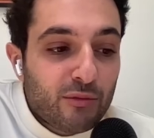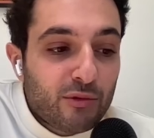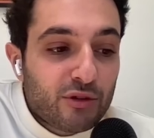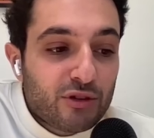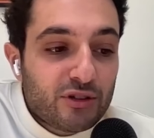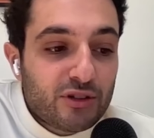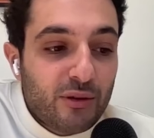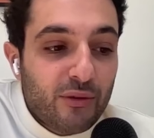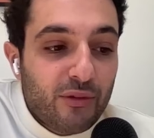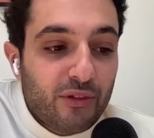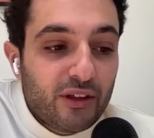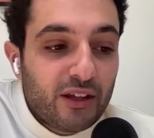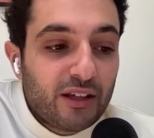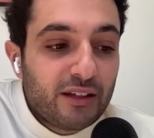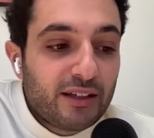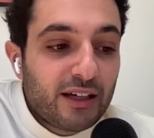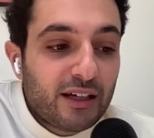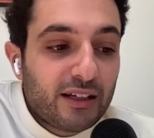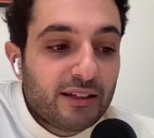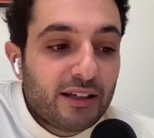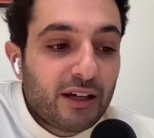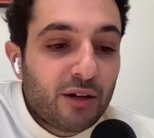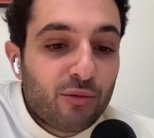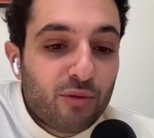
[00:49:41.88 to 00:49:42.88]
something
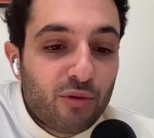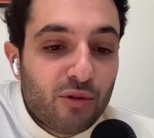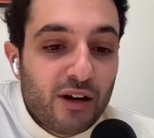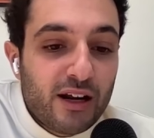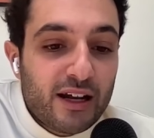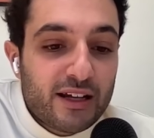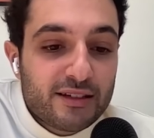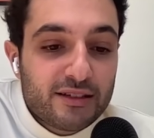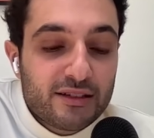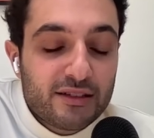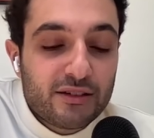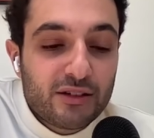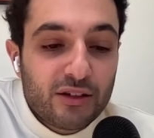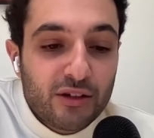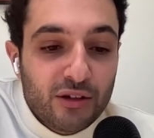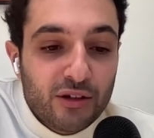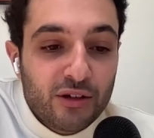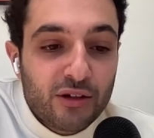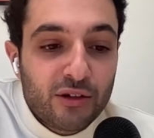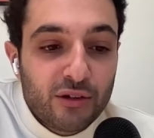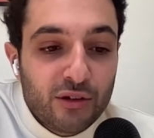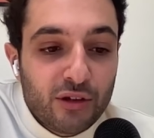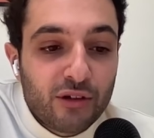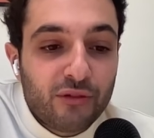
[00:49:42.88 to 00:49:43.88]
that will last
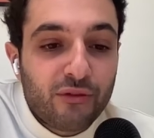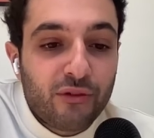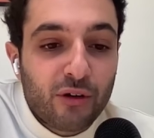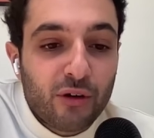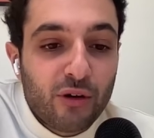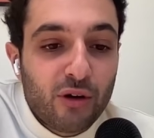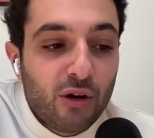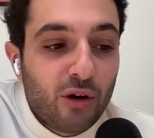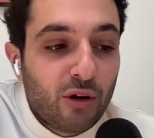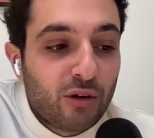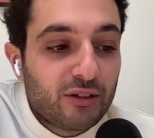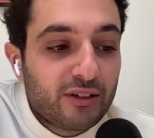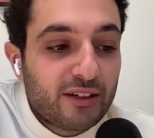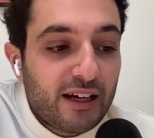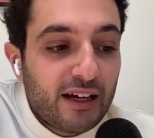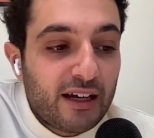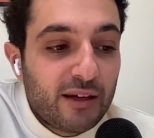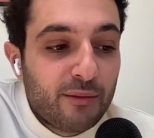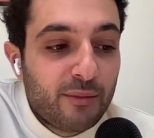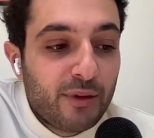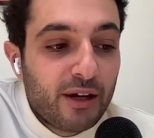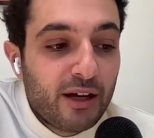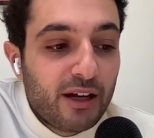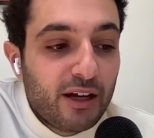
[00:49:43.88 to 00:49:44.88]
not for a long
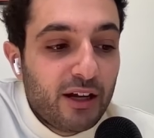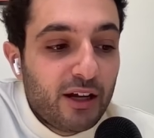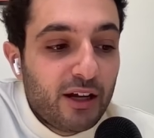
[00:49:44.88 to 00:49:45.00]
time.